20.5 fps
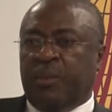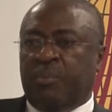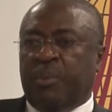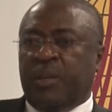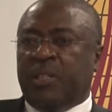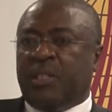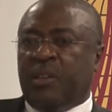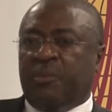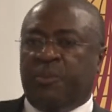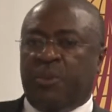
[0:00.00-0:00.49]

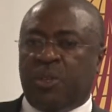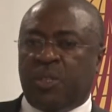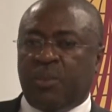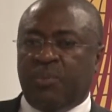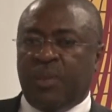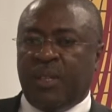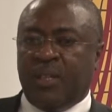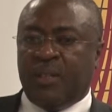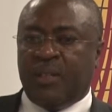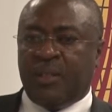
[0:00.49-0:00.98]
peace
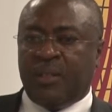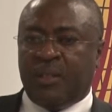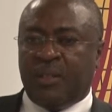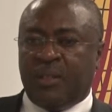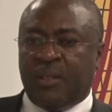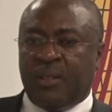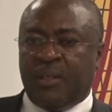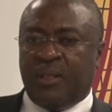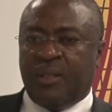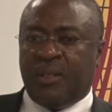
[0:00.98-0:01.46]
enforcement,
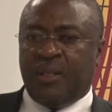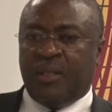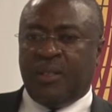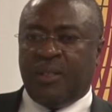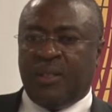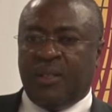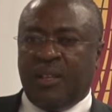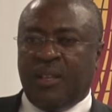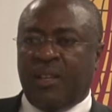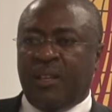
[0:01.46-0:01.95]

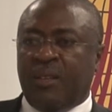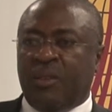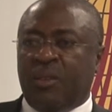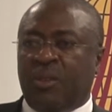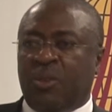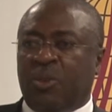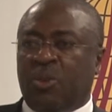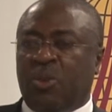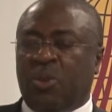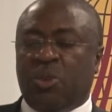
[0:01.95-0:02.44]
then
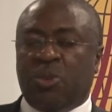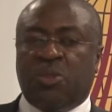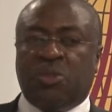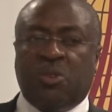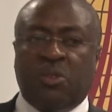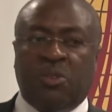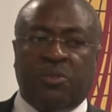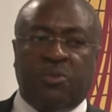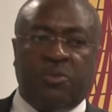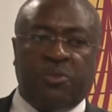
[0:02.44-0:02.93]
you don't
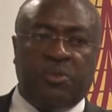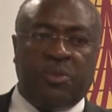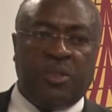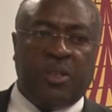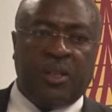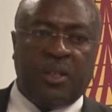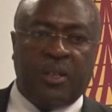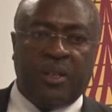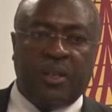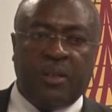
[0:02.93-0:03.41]
solve
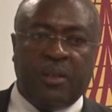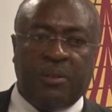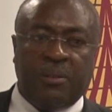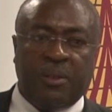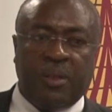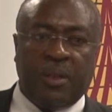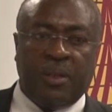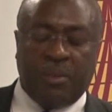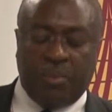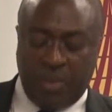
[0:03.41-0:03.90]

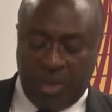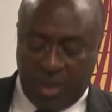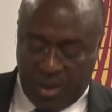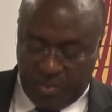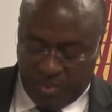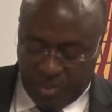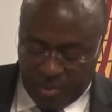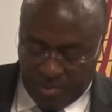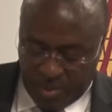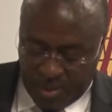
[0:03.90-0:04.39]
many
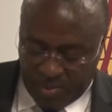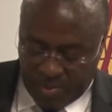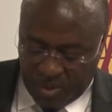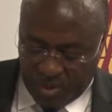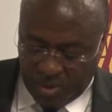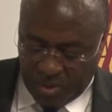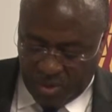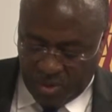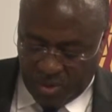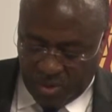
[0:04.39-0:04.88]

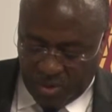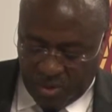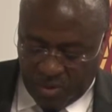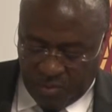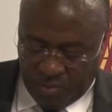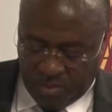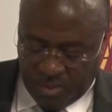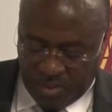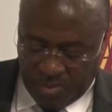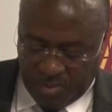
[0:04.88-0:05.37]
problems. You don't
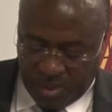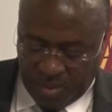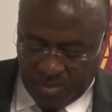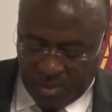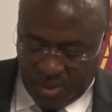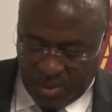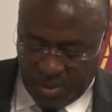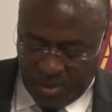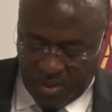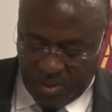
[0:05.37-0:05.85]
solve
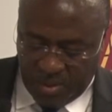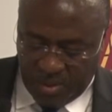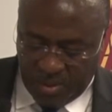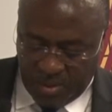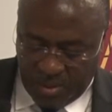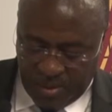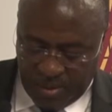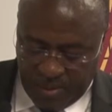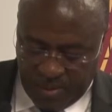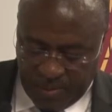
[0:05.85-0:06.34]
problems.
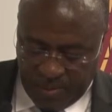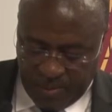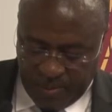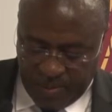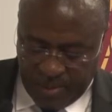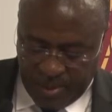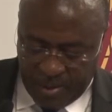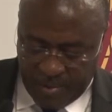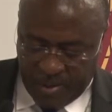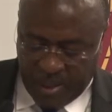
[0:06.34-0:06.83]

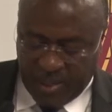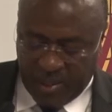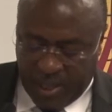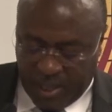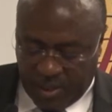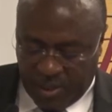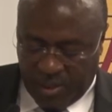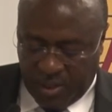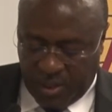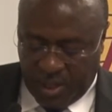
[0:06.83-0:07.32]
But
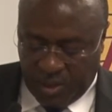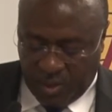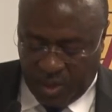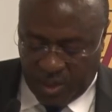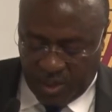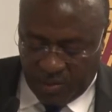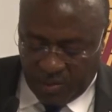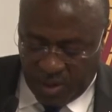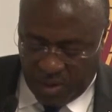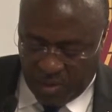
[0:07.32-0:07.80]
that
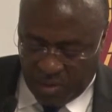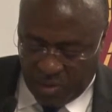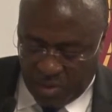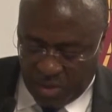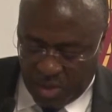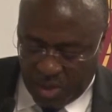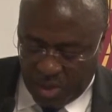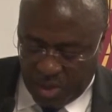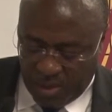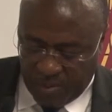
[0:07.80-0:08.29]
was a very
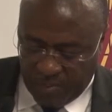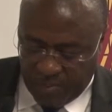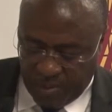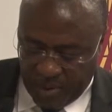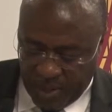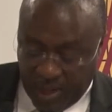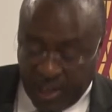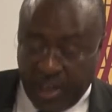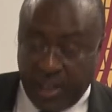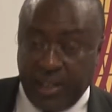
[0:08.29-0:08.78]
good
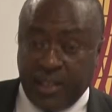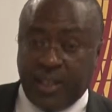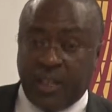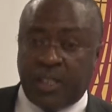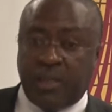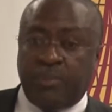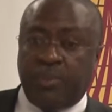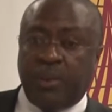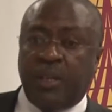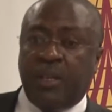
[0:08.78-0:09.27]
learning
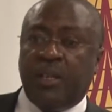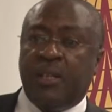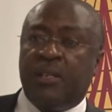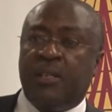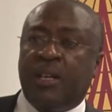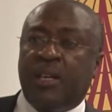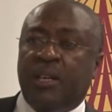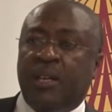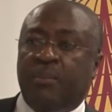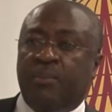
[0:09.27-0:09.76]

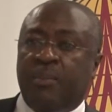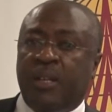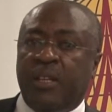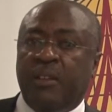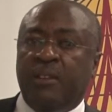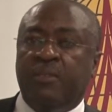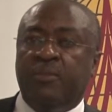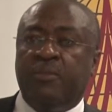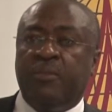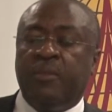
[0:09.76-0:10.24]
experience, and I
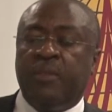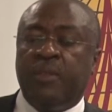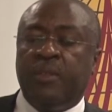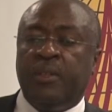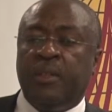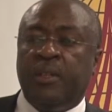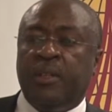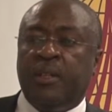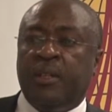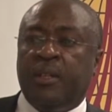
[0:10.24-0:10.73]
believe
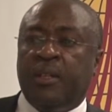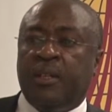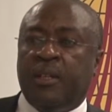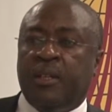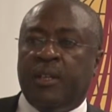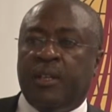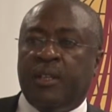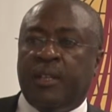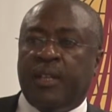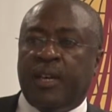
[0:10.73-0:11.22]

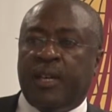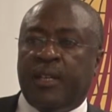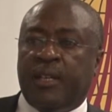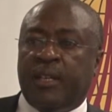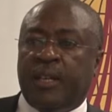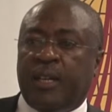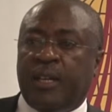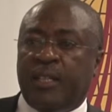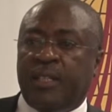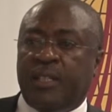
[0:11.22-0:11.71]

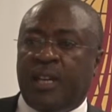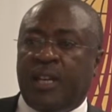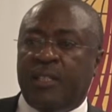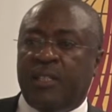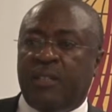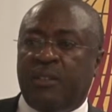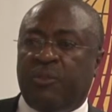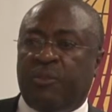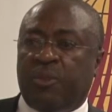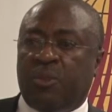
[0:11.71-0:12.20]
that
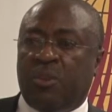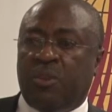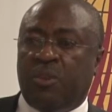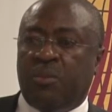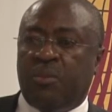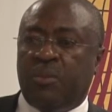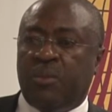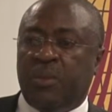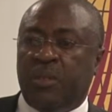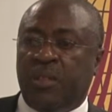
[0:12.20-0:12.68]
judging
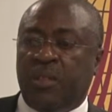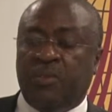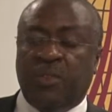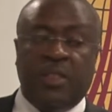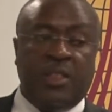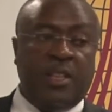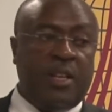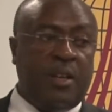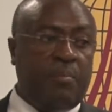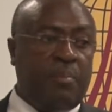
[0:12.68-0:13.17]
from
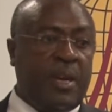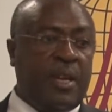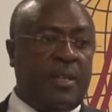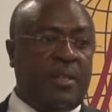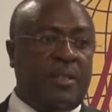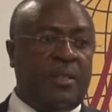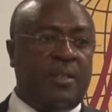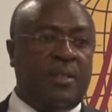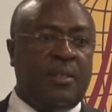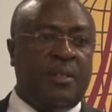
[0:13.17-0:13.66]
even the
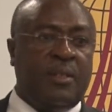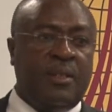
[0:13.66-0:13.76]
debate